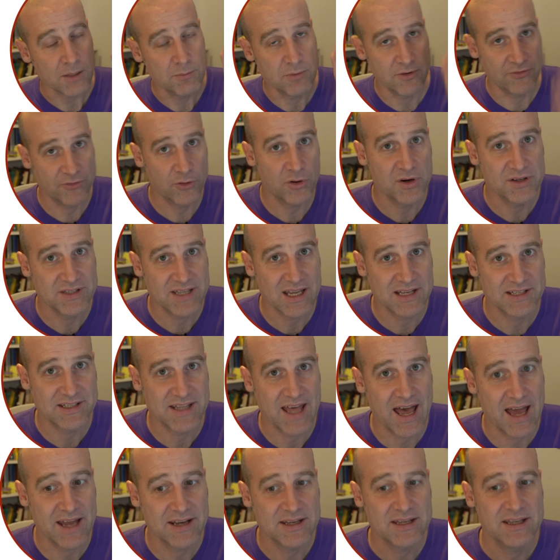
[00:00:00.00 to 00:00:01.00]
before it does
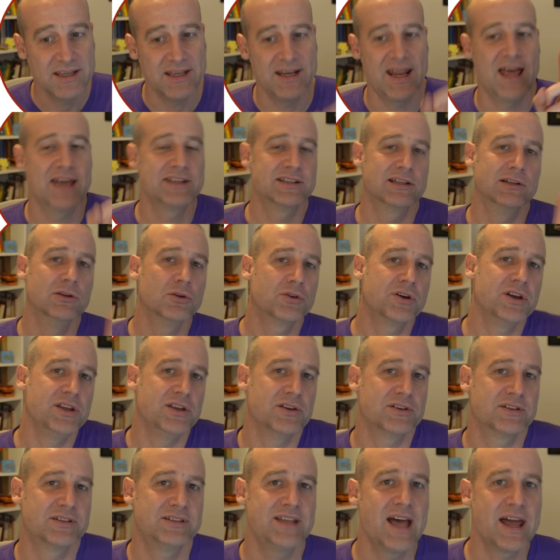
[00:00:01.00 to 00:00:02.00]
that, it has a look at
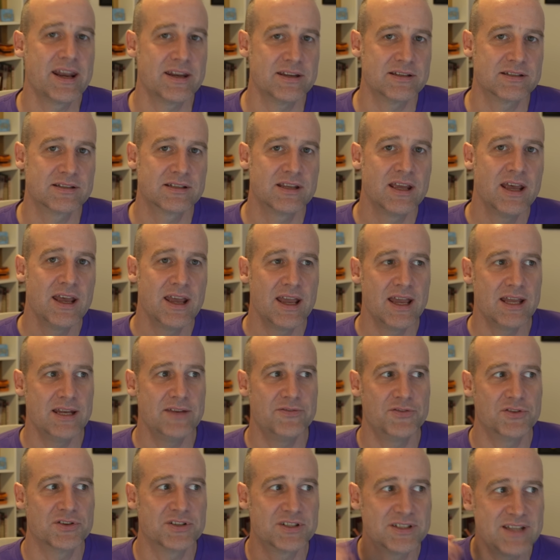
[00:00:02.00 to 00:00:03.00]
your status. And
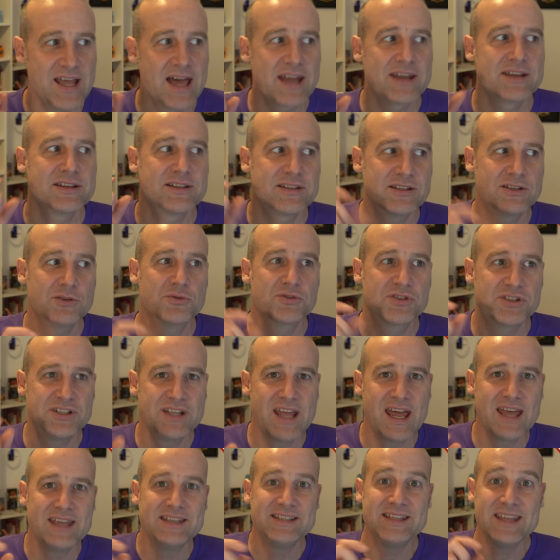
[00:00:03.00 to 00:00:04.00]
if your status still
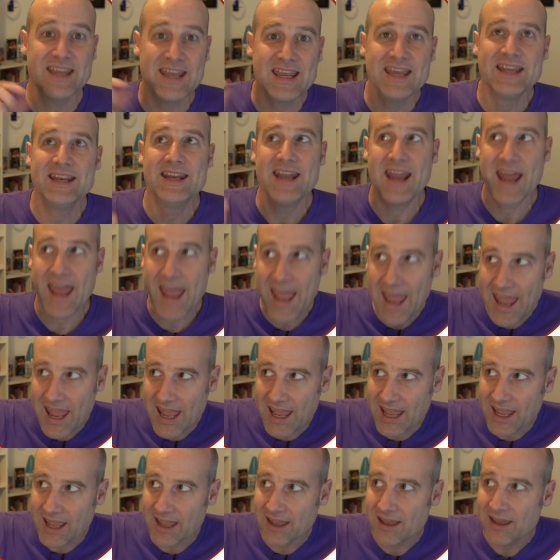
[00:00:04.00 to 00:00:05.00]
says in
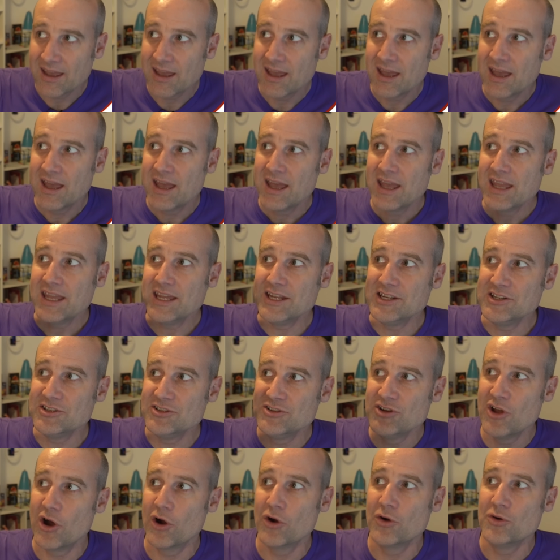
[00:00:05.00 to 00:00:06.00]
air, it
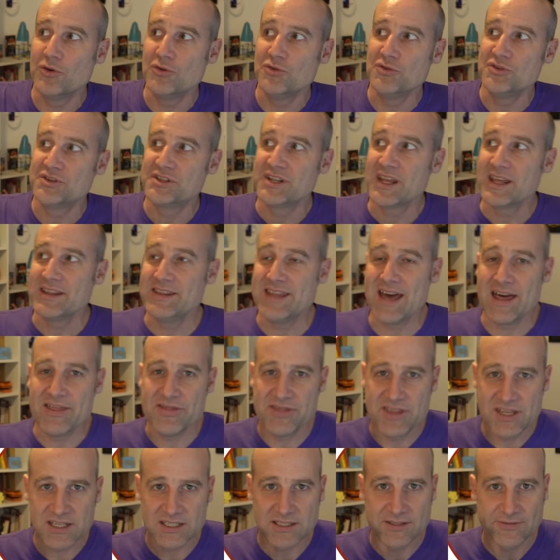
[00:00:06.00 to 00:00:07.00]
knows
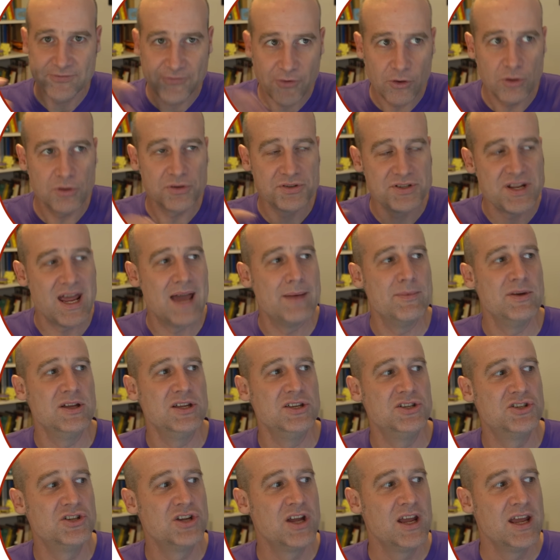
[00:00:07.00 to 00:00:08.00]
that this fall
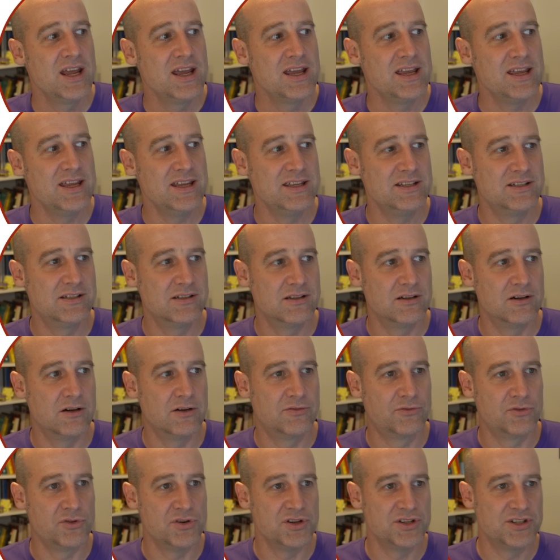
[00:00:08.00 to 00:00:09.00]
damage is
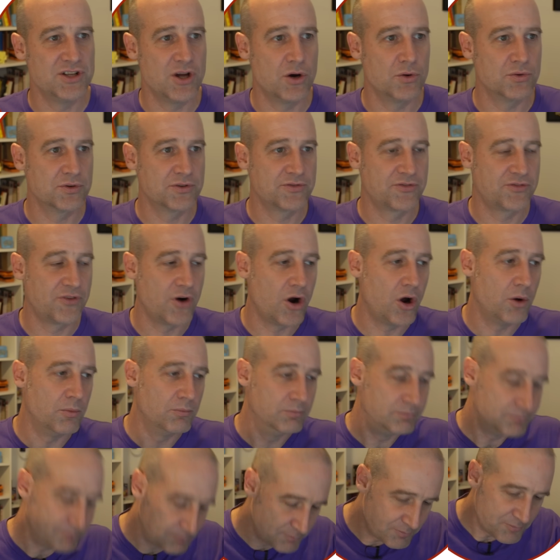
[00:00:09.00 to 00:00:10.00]
of a result
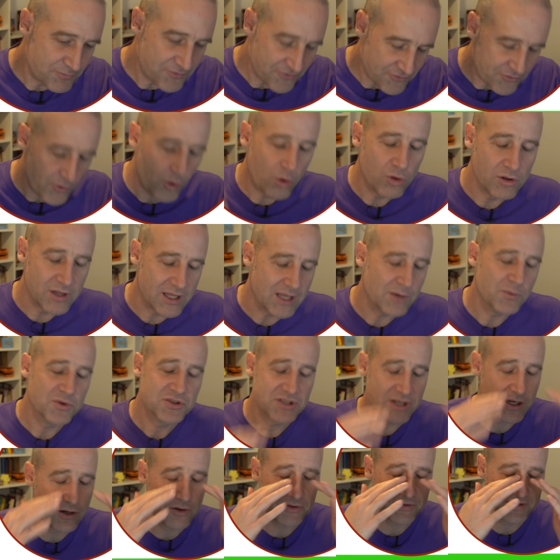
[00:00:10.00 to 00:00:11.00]
from falling,
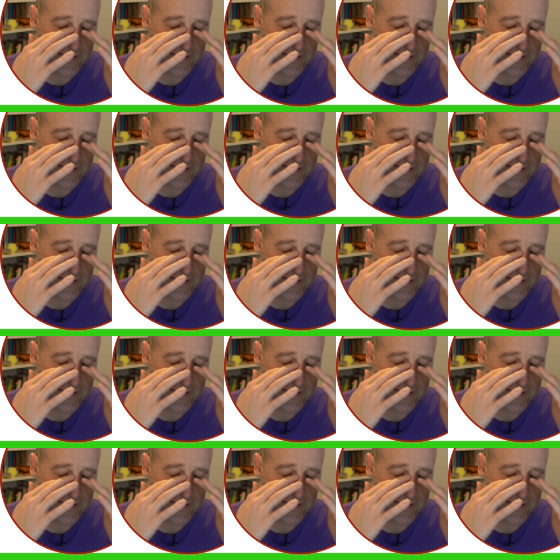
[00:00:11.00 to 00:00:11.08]
which I know